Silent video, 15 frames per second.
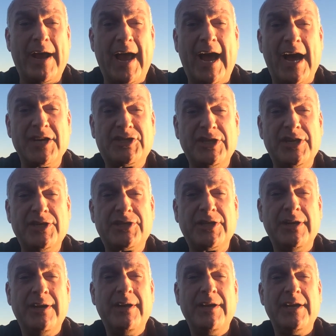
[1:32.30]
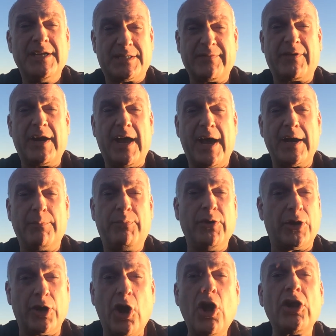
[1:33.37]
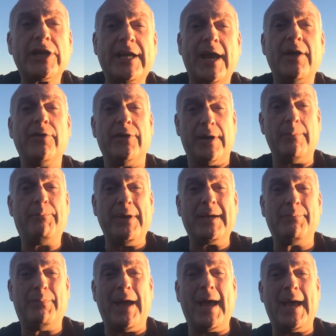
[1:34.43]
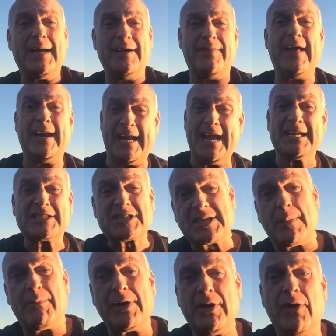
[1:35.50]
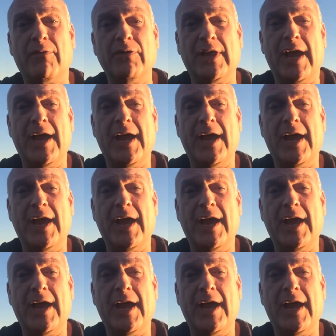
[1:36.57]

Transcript: my hashish is if I had to put it all together in a big bag and then hit somebody over